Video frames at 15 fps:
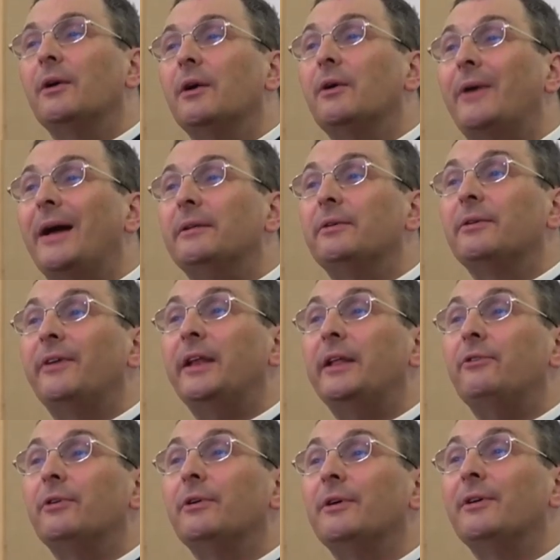right,
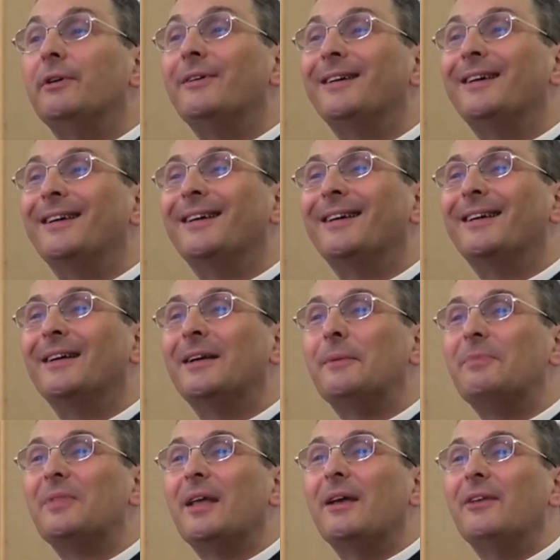Fenit?
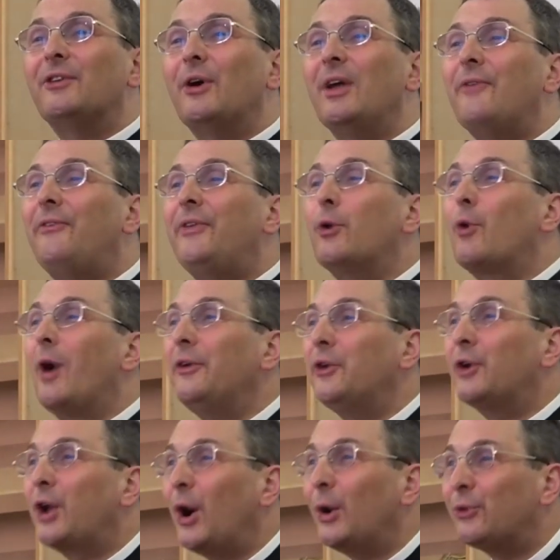So if you want to
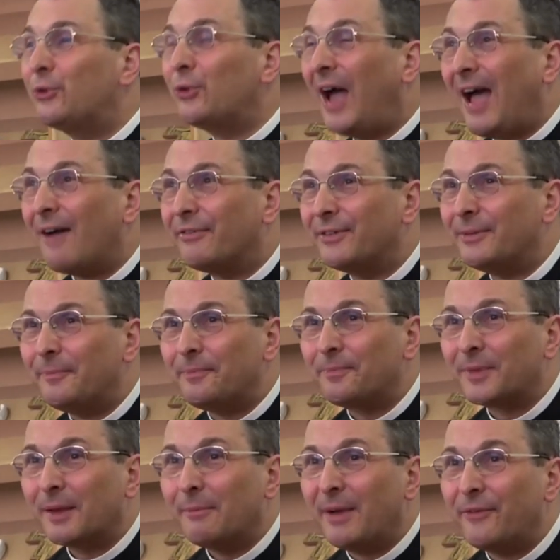go to heaven,
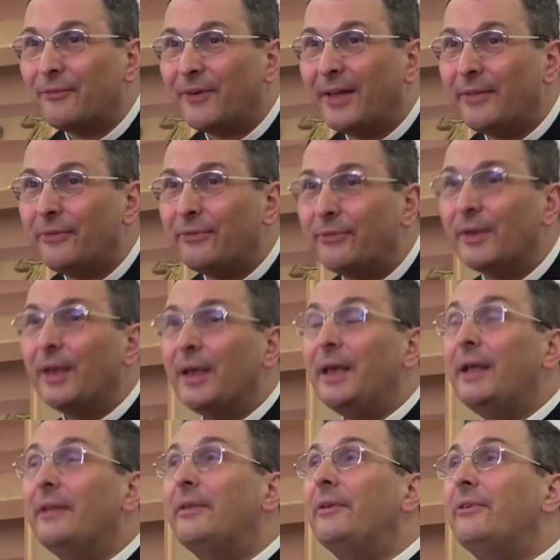my friends,
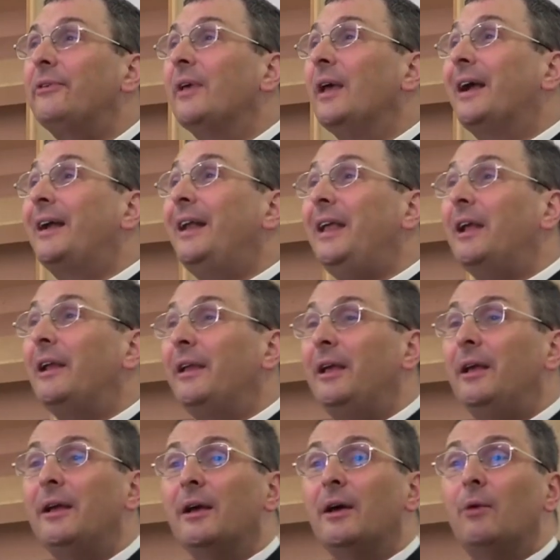it is
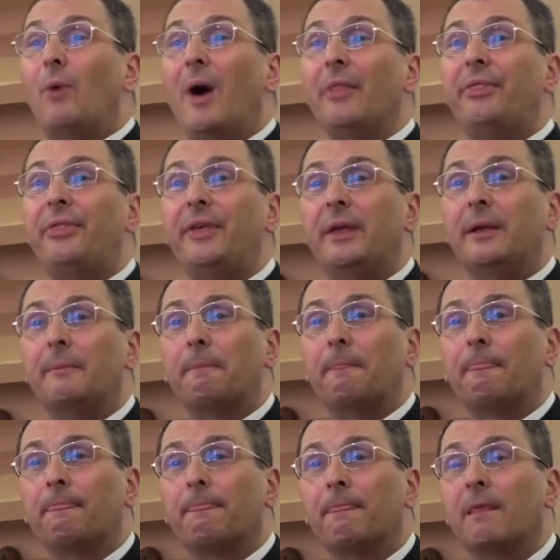clearly one thing.
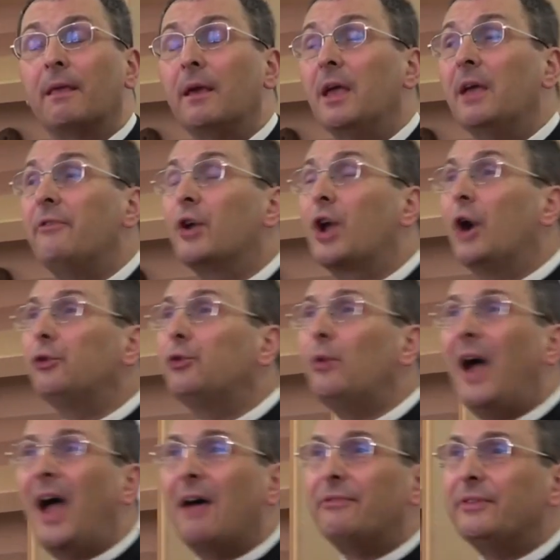If you're going to
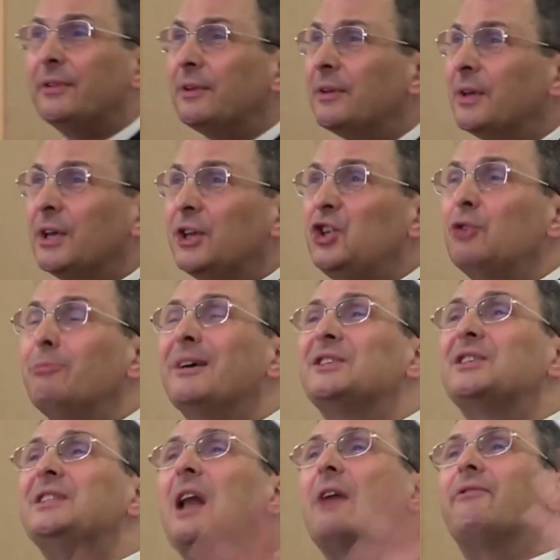heaven, you
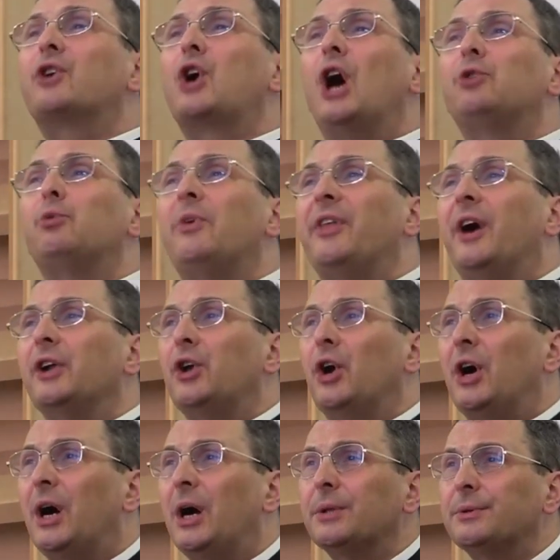must love God with all your
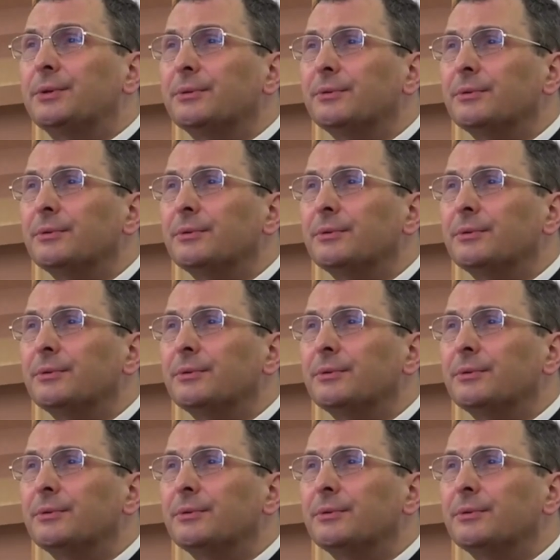heart,